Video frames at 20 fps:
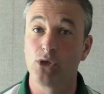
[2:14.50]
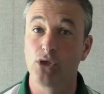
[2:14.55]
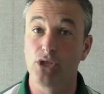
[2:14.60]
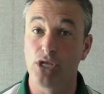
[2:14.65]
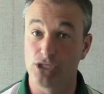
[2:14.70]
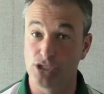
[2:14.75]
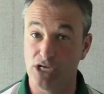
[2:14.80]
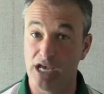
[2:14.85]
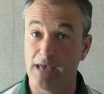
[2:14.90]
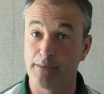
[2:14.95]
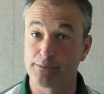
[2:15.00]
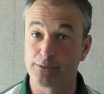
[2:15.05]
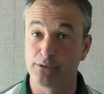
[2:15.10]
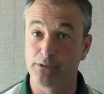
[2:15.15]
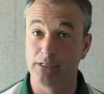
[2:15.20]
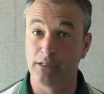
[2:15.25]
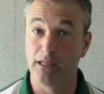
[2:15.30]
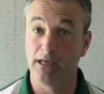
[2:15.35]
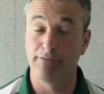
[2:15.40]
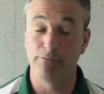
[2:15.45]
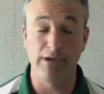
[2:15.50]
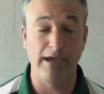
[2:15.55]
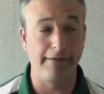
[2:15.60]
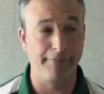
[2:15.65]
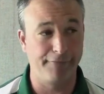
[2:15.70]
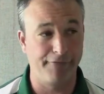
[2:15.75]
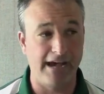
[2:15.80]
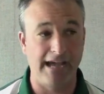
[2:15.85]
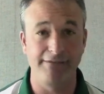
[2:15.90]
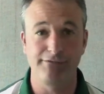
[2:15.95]
that you absolutely love. We
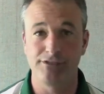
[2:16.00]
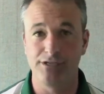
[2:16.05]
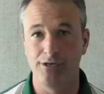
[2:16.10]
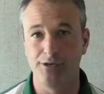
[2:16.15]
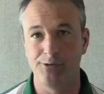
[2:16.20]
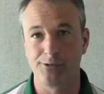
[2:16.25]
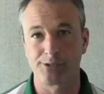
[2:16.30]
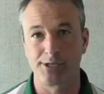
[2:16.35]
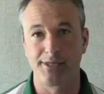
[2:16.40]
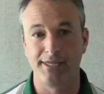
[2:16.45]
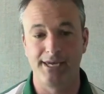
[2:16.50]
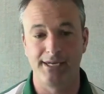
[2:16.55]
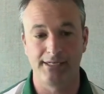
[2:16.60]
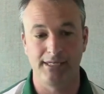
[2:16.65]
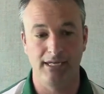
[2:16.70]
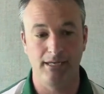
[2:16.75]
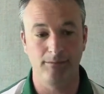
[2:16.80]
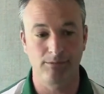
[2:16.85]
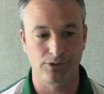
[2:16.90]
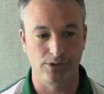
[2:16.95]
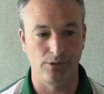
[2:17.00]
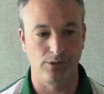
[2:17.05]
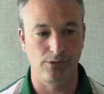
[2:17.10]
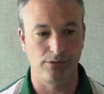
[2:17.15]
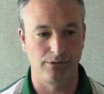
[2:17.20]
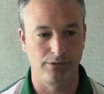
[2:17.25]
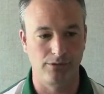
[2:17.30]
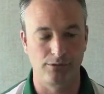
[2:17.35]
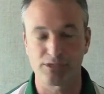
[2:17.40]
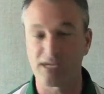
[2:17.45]
had 5 seniors on that team,
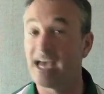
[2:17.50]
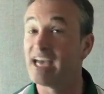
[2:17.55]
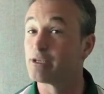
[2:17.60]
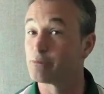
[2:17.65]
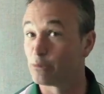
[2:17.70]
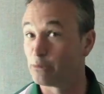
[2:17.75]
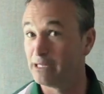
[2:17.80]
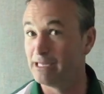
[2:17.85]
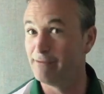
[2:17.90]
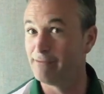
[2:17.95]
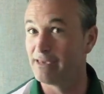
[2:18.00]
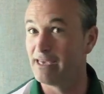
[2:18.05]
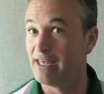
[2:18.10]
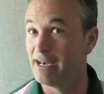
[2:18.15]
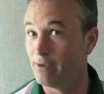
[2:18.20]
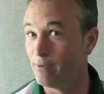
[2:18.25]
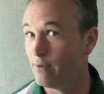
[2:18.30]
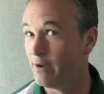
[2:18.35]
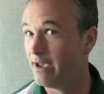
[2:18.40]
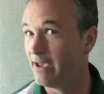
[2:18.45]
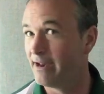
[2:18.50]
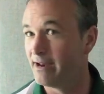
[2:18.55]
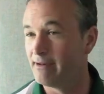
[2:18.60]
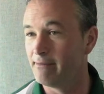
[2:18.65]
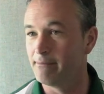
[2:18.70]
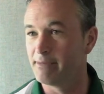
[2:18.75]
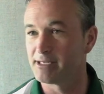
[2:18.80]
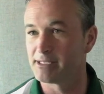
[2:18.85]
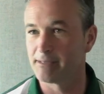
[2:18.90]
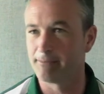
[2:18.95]
so those guys were leaving anyway. I
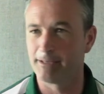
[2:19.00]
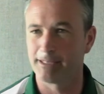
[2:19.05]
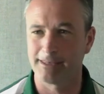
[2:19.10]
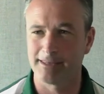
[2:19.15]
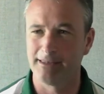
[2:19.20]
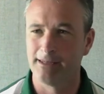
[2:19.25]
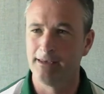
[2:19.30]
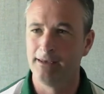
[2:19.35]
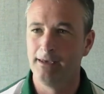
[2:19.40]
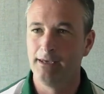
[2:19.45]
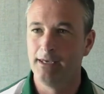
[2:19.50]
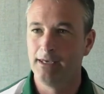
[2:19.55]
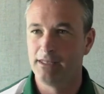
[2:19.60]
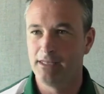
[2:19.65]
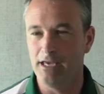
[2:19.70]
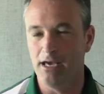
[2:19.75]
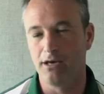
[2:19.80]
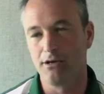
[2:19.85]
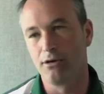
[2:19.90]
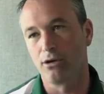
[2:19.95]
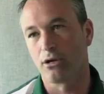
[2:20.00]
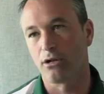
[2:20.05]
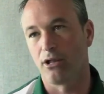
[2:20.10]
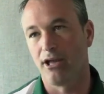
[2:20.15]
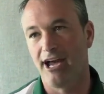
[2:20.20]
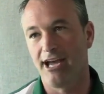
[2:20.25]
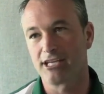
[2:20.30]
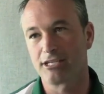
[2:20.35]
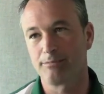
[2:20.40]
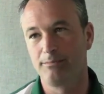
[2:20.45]
didn't miss it. But the
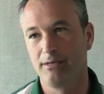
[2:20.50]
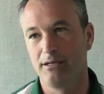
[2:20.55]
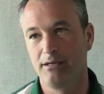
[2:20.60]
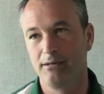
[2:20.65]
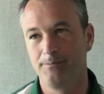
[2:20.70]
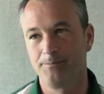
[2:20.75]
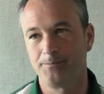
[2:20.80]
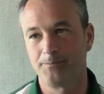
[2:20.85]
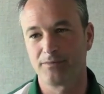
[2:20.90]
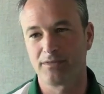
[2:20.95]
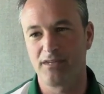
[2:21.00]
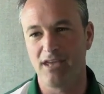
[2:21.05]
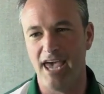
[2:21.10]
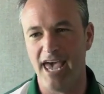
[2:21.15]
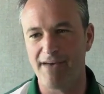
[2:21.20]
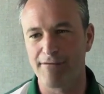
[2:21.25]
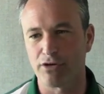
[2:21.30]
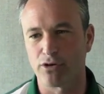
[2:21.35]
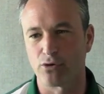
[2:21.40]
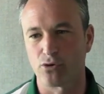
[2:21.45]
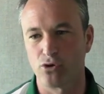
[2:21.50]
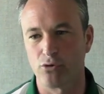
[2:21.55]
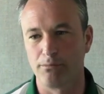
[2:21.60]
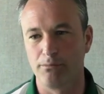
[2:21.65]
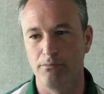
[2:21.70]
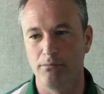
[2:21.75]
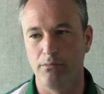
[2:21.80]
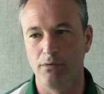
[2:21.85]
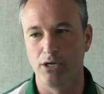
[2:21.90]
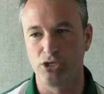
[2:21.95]
underclassmen, to have a group
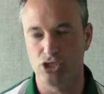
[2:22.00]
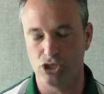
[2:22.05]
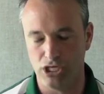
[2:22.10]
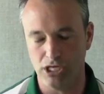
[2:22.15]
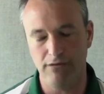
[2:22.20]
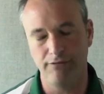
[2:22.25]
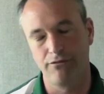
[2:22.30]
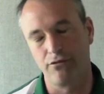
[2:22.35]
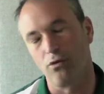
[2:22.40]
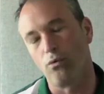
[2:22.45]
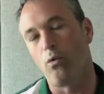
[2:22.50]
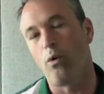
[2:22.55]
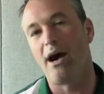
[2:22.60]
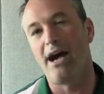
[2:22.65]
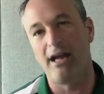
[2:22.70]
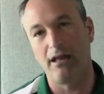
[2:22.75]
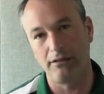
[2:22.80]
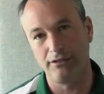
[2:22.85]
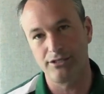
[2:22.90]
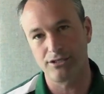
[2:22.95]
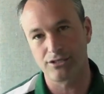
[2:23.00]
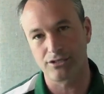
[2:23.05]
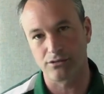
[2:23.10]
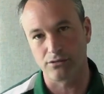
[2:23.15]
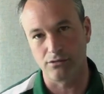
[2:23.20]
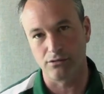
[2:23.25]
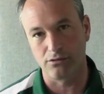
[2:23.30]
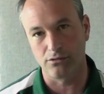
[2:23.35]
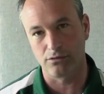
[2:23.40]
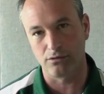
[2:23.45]
achieve their wildest
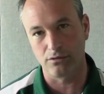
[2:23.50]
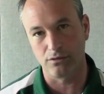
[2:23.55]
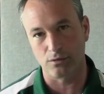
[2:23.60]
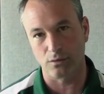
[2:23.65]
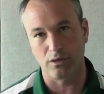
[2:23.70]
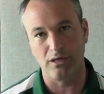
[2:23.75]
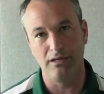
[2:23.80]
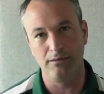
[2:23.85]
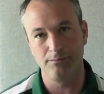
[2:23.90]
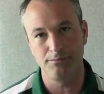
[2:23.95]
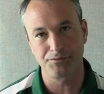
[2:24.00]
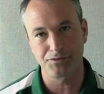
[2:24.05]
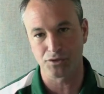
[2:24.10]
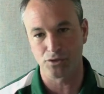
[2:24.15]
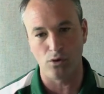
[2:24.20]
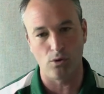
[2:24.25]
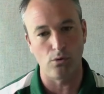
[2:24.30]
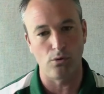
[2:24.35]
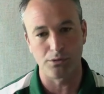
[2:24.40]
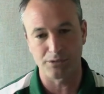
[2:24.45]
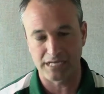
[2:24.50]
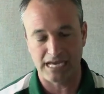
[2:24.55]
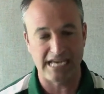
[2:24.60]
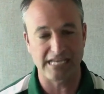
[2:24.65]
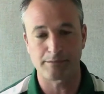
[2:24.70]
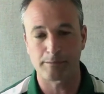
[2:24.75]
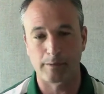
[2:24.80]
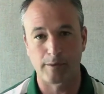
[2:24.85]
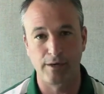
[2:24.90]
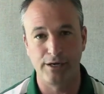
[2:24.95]
dreams, goals,
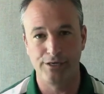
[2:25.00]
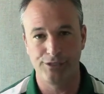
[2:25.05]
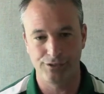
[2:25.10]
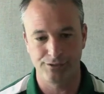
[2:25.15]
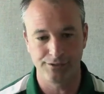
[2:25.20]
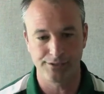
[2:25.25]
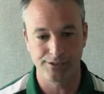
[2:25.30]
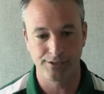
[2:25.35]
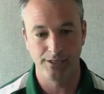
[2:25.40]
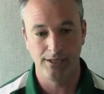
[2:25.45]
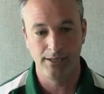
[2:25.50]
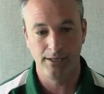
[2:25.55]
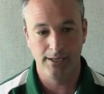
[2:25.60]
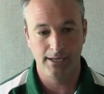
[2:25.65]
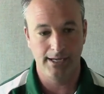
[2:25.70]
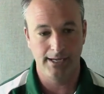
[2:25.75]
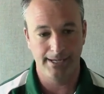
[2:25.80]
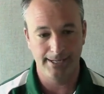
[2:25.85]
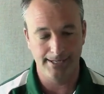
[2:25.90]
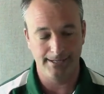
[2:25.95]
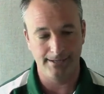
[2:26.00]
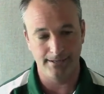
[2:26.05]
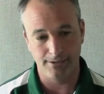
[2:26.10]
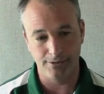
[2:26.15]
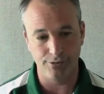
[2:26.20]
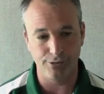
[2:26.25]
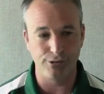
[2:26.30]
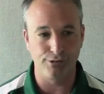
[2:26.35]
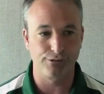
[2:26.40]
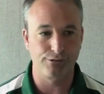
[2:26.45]
aspirations
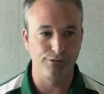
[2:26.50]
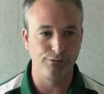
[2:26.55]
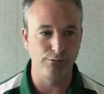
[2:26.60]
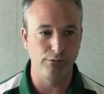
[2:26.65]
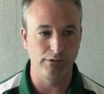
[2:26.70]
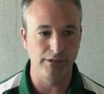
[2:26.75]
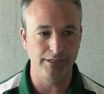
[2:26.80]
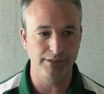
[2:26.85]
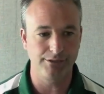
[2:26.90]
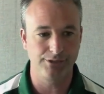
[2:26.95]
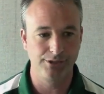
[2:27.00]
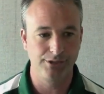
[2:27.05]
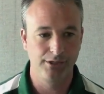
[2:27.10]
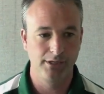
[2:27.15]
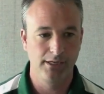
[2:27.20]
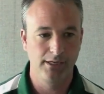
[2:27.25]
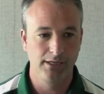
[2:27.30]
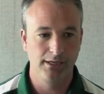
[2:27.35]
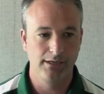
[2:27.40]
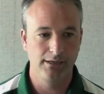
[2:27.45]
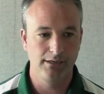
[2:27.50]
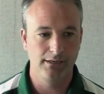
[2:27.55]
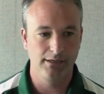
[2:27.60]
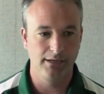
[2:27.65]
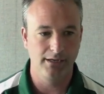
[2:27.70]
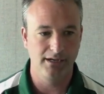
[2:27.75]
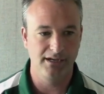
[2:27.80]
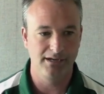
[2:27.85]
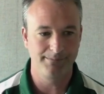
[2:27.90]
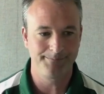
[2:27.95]
under your tutelage,
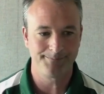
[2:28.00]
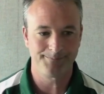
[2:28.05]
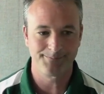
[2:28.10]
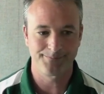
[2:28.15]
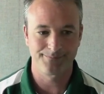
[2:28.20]
I